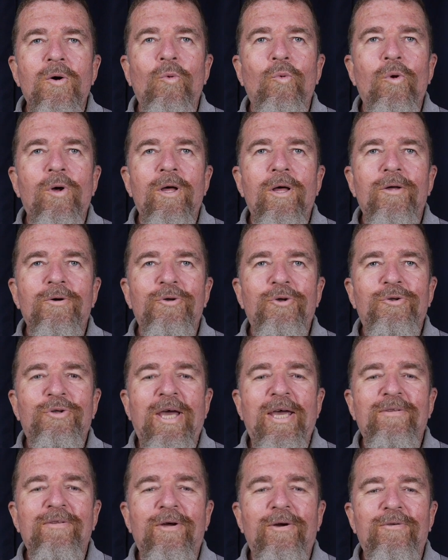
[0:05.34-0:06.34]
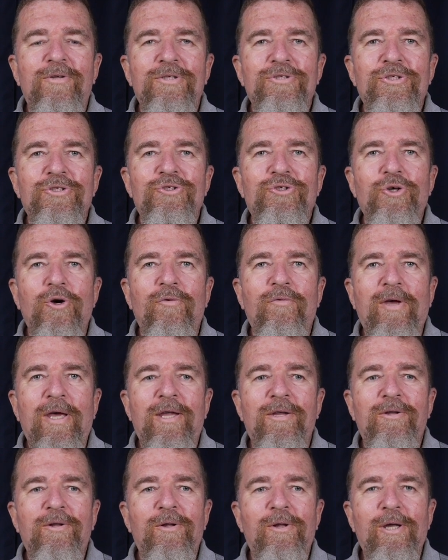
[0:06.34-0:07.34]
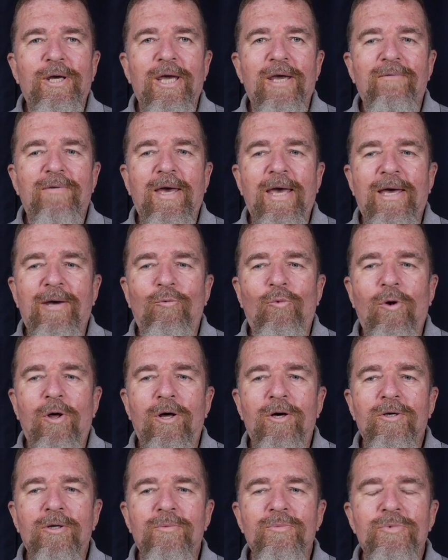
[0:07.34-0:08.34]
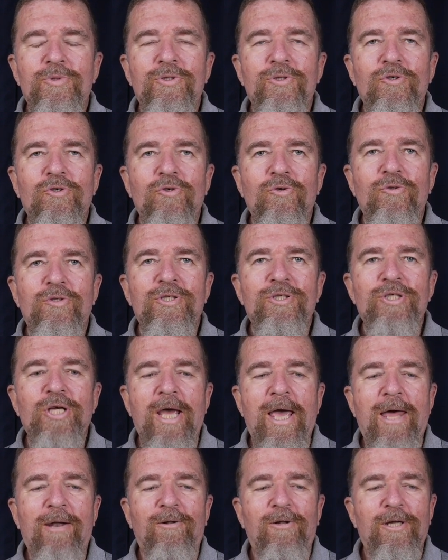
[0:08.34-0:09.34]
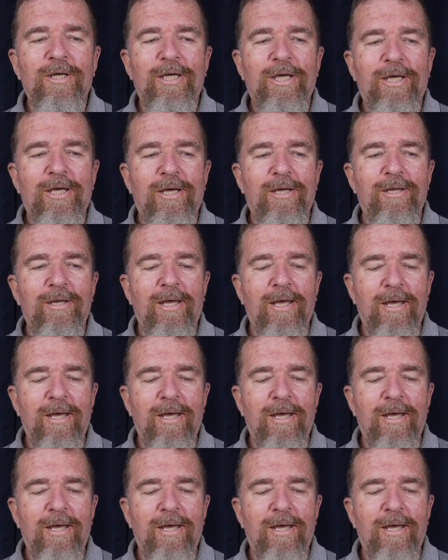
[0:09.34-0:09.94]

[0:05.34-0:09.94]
Well, good day there. This is Joe Van Cleave. Hey, welcome to the channel again.